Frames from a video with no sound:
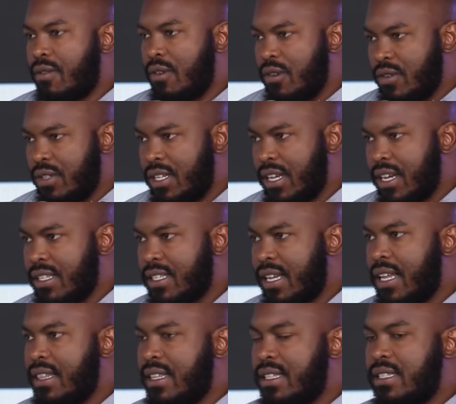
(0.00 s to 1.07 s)
volunteers
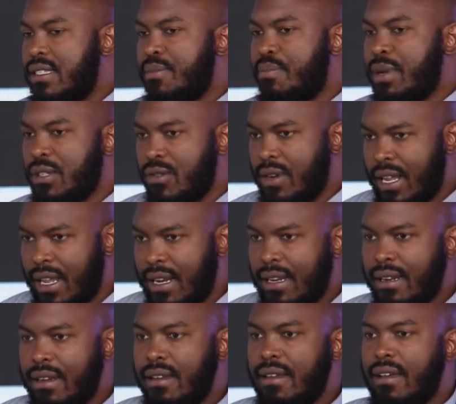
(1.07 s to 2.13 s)
and this personnel
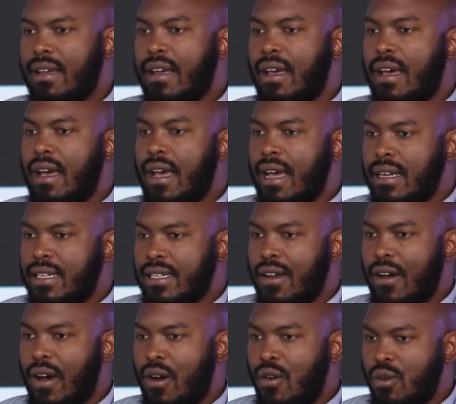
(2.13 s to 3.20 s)
at
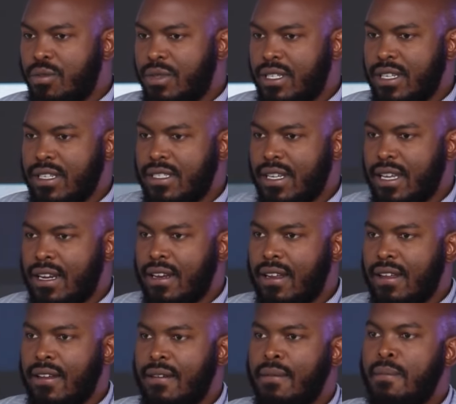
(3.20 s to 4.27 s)
our homesteads and
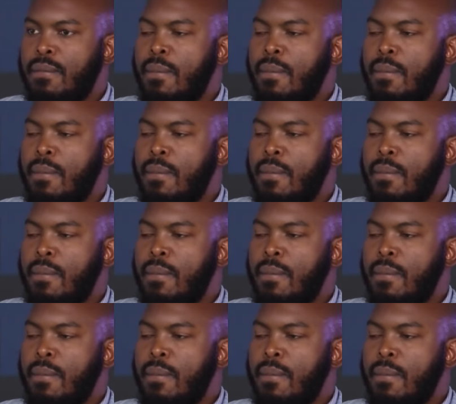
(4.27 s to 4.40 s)
uh,